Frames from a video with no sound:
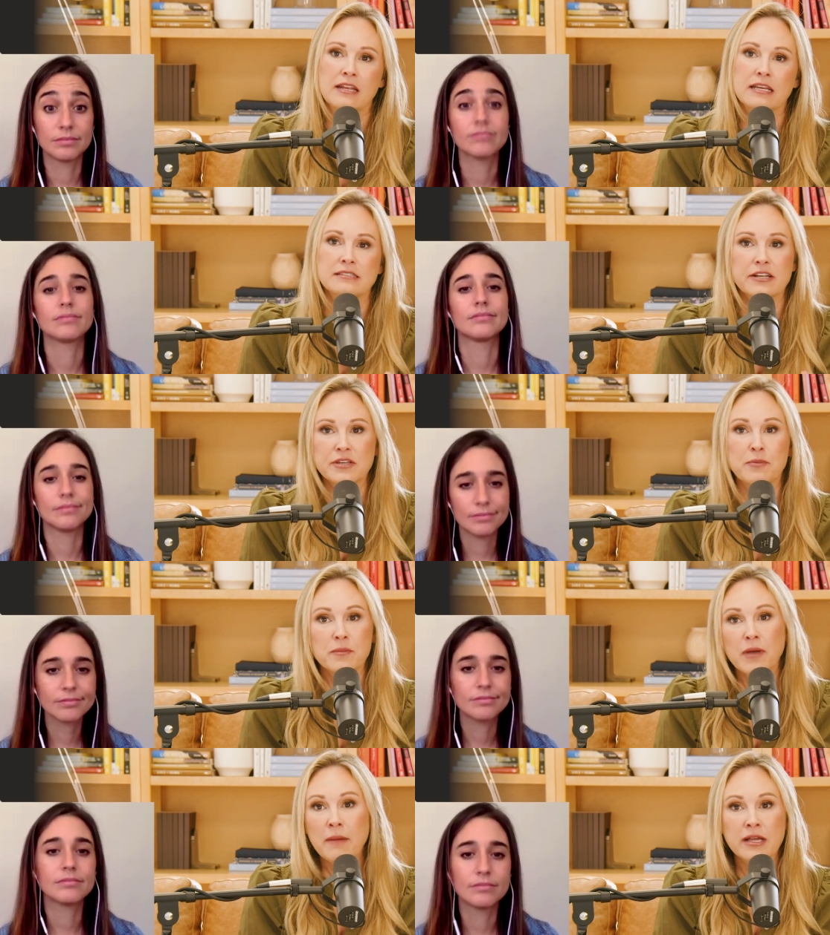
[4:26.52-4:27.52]
Speaker 1: necessarily
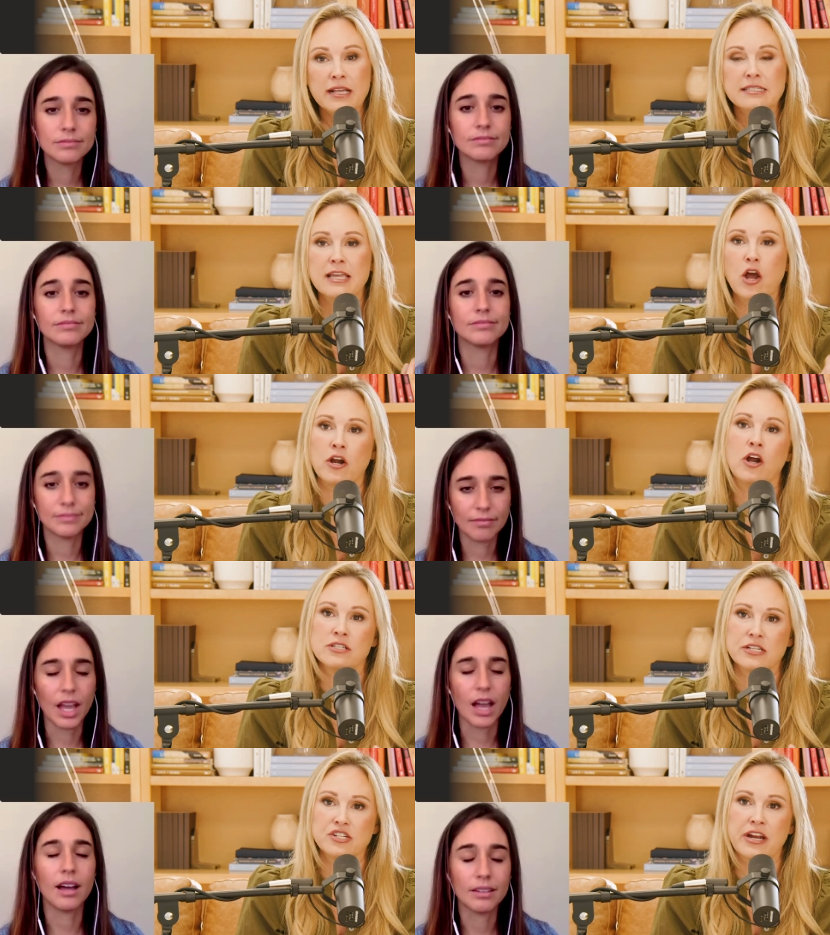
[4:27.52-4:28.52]
put in public because they aren't
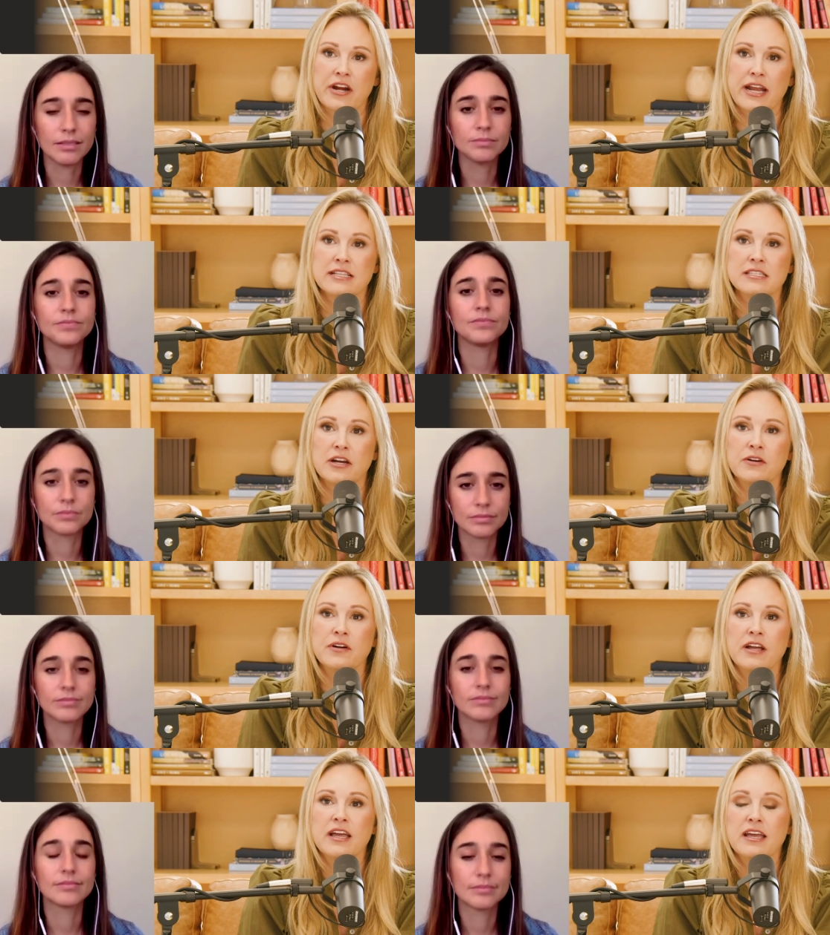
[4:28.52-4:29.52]
ours to share. And
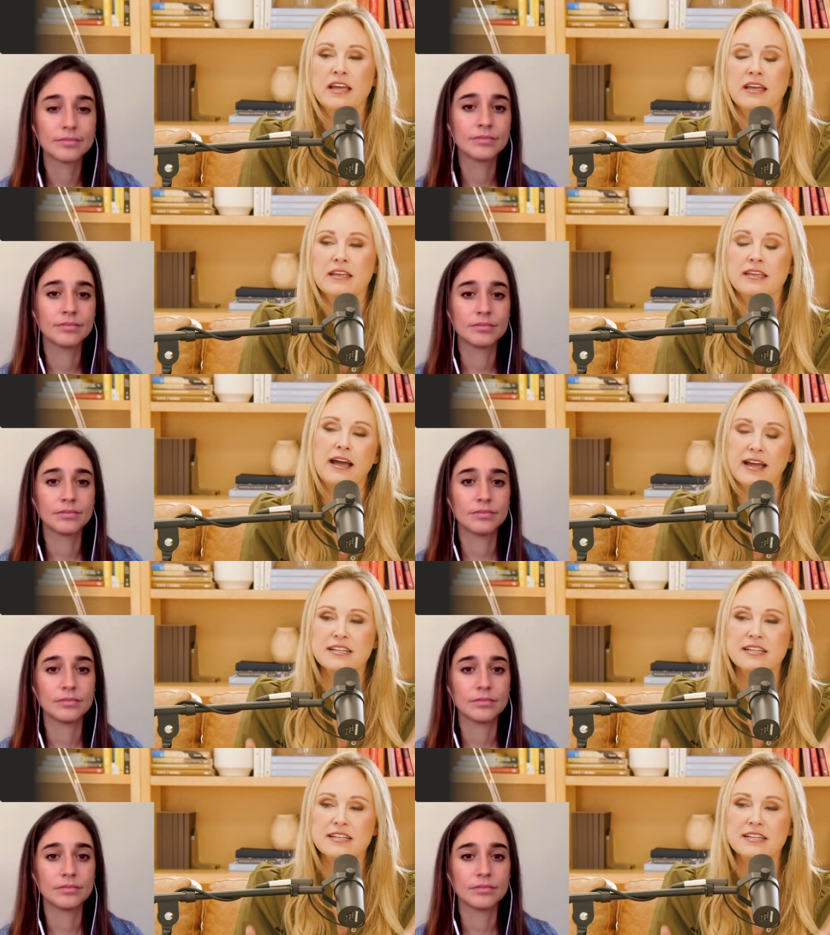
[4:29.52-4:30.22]
so, yeah,